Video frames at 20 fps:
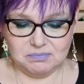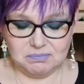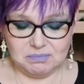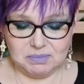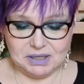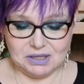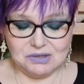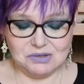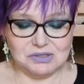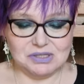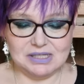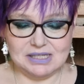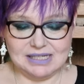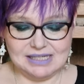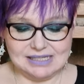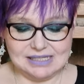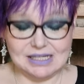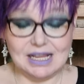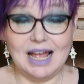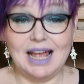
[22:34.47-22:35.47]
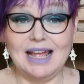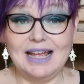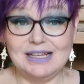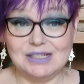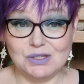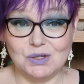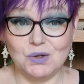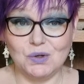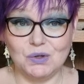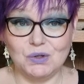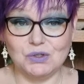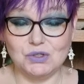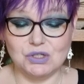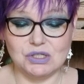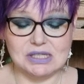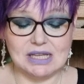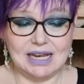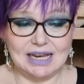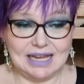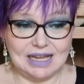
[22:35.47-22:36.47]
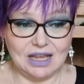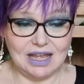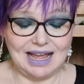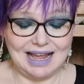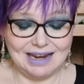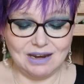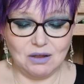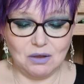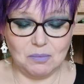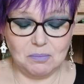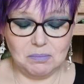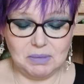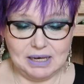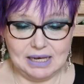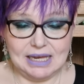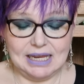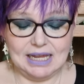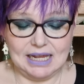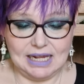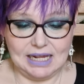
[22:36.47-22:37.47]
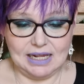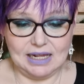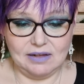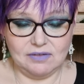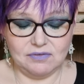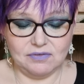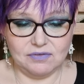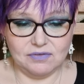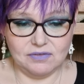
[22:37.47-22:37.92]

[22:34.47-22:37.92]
because it's gorgeous, and I cannot believe